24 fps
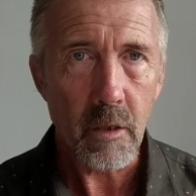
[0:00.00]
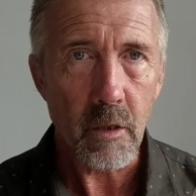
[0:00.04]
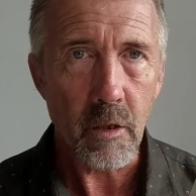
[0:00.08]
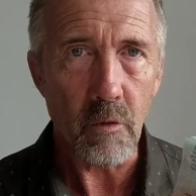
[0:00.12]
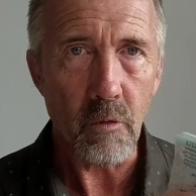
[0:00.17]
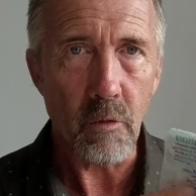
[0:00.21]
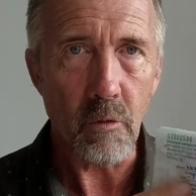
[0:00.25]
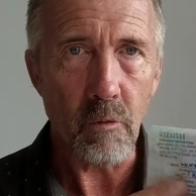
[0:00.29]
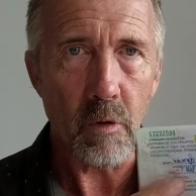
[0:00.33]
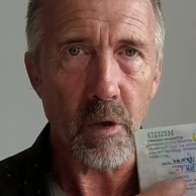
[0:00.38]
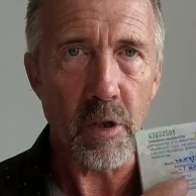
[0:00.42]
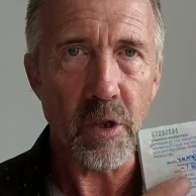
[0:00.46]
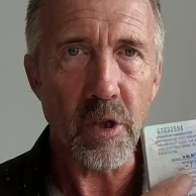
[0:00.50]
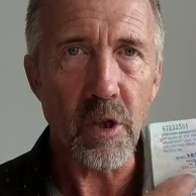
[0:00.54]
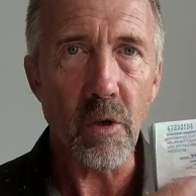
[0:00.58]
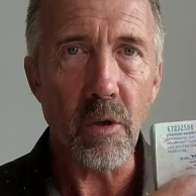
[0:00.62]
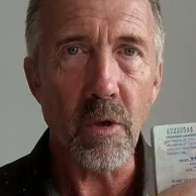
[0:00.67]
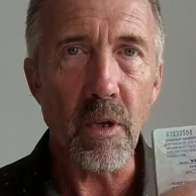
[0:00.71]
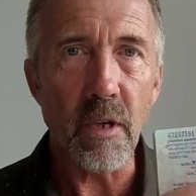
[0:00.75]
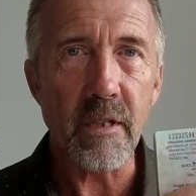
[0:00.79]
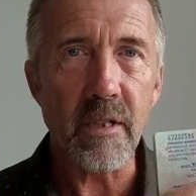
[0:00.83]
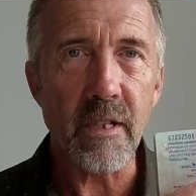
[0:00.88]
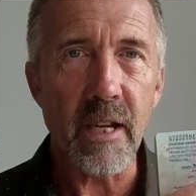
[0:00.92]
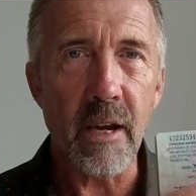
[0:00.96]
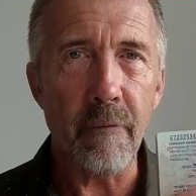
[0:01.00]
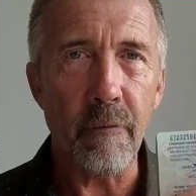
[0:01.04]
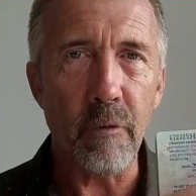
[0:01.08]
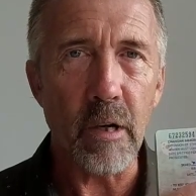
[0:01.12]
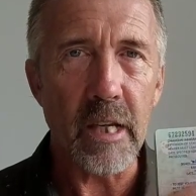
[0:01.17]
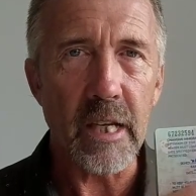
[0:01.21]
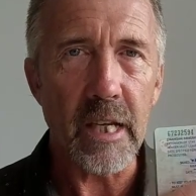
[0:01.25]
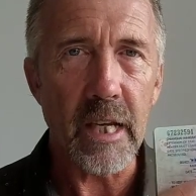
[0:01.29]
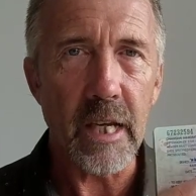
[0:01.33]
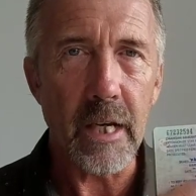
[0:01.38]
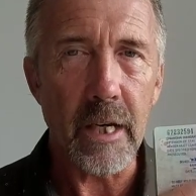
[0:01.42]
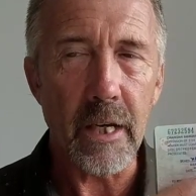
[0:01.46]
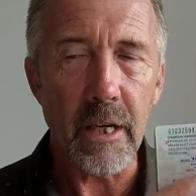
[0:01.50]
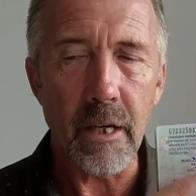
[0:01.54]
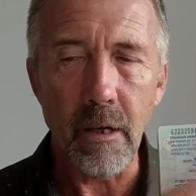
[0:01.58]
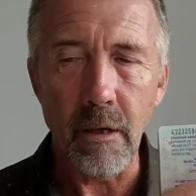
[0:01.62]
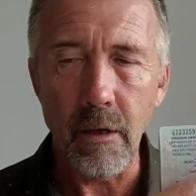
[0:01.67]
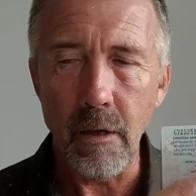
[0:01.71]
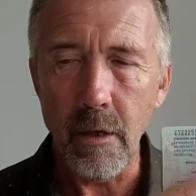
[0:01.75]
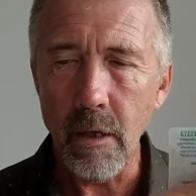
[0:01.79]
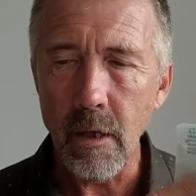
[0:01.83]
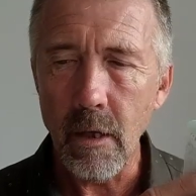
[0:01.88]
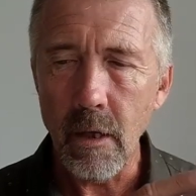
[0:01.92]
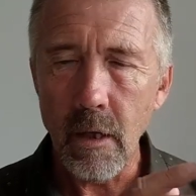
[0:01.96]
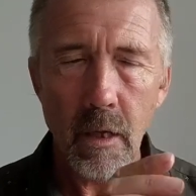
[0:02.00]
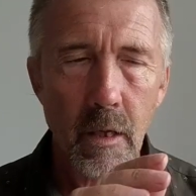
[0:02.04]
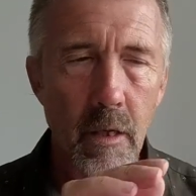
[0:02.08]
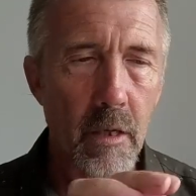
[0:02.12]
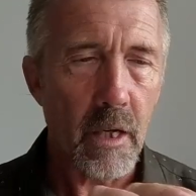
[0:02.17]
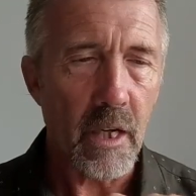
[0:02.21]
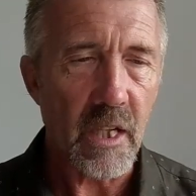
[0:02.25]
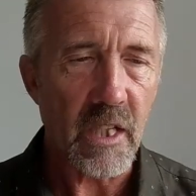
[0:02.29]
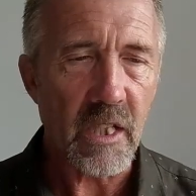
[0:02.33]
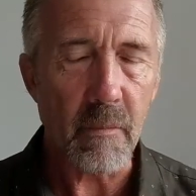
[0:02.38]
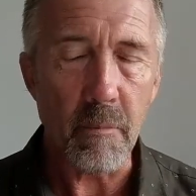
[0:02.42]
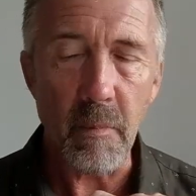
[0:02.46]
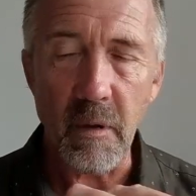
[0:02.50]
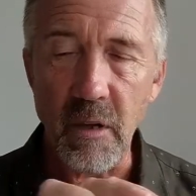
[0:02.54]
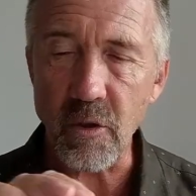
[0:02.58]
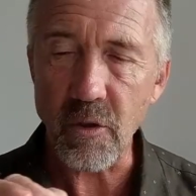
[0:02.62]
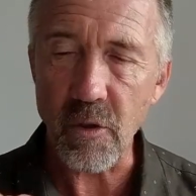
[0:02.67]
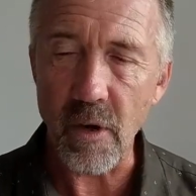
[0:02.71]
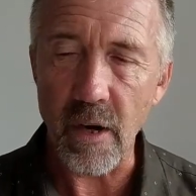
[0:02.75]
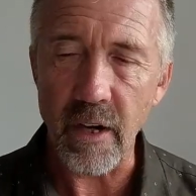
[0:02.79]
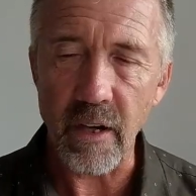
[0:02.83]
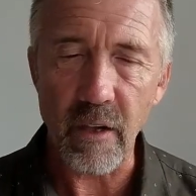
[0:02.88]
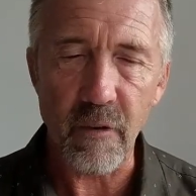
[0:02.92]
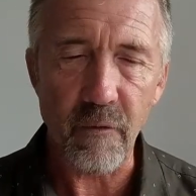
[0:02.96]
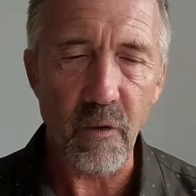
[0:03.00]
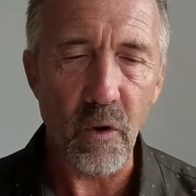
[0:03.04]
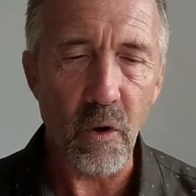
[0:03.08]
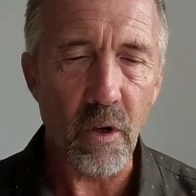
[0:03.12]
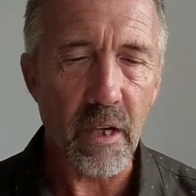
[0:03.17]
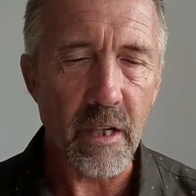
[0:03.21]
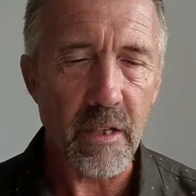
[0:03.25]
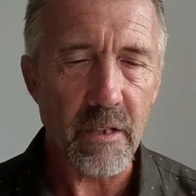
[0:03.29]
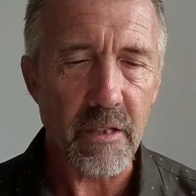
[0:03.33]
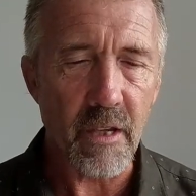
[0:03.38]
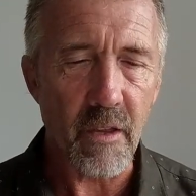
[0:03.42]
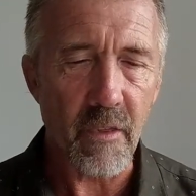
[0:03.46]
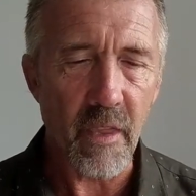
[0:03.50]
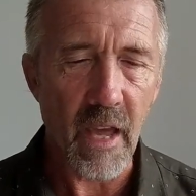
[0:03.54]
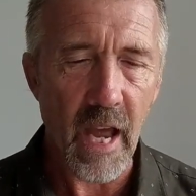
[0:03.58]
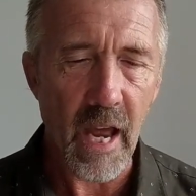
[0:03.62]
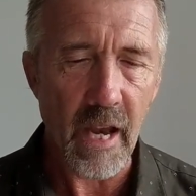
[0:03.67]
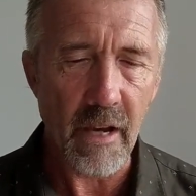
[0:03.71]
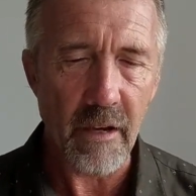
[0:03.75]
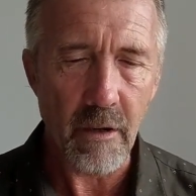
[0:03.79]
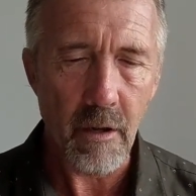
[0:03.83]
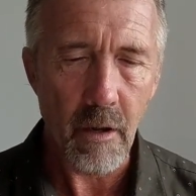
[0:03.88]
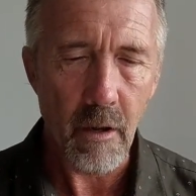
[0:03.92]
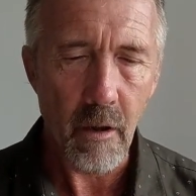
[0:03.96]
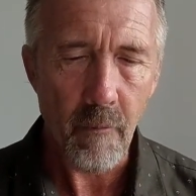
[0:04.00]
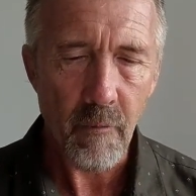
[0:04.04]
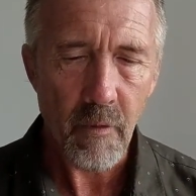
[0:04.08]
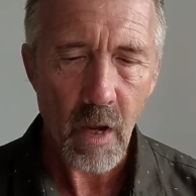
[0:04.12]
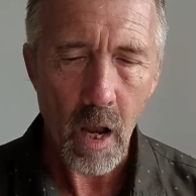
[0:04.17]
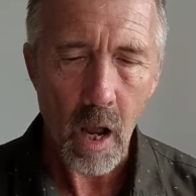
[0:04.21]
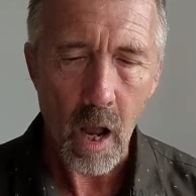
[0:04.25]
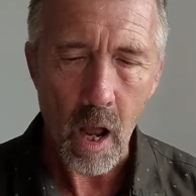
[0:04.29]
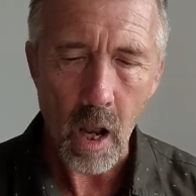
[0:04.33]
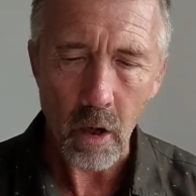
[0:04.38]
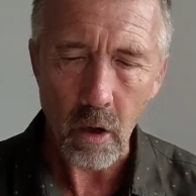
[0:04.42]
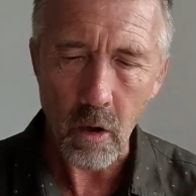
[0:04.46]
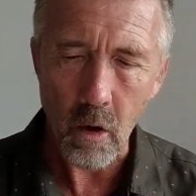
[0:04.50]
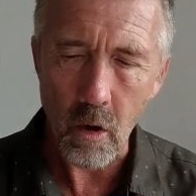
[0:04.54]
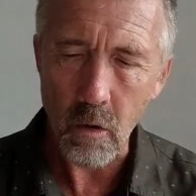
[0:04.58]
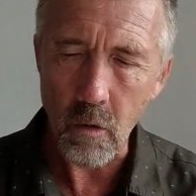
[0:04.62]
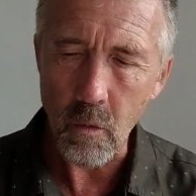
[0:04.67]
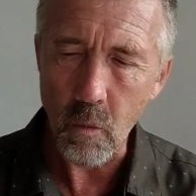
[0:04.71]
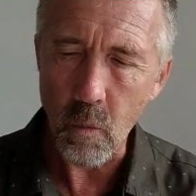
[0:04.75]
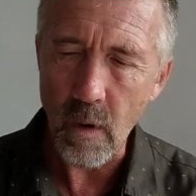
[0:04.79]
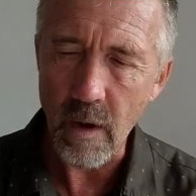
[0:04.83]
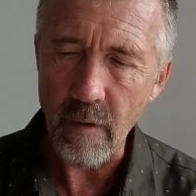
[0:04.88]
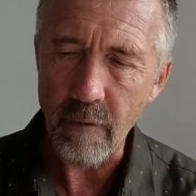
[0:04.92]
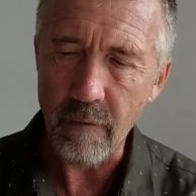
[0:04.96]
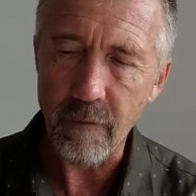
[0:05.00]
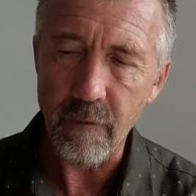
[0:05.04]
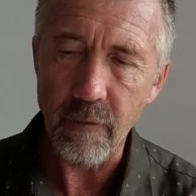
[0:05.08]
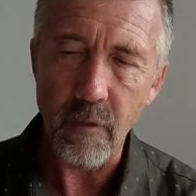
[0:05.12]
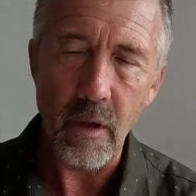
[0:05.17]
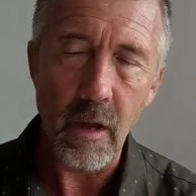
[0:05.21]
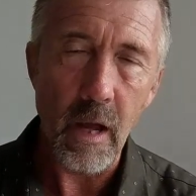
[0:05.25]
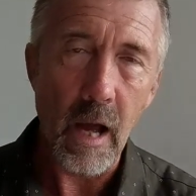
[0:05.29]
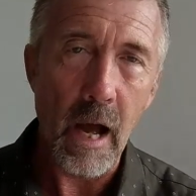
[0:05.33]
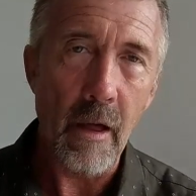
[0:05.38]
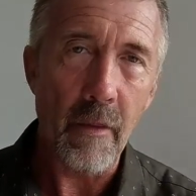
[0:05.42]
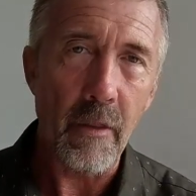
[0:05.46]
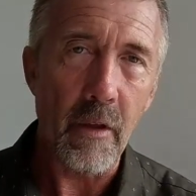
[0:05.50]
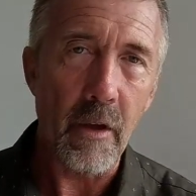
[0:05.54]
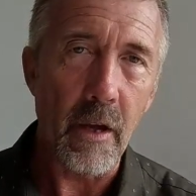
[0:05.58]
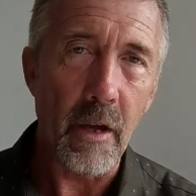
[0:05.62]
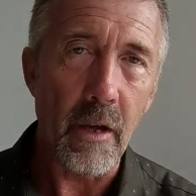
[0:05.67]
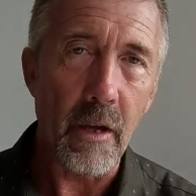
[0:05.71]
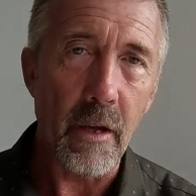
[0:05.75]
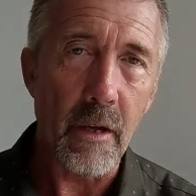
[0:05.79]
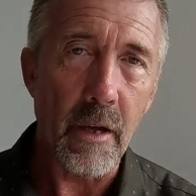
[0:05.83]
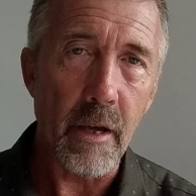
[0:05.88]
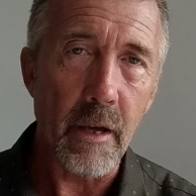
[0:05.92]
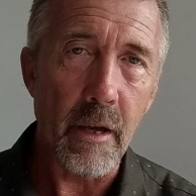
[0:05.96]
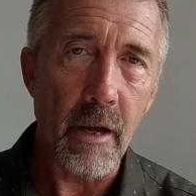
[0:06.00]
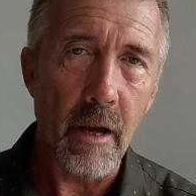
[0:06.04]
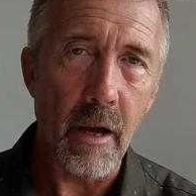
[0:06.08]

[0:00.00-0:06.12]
You renew this every year, it needs to be transferred into that, along with other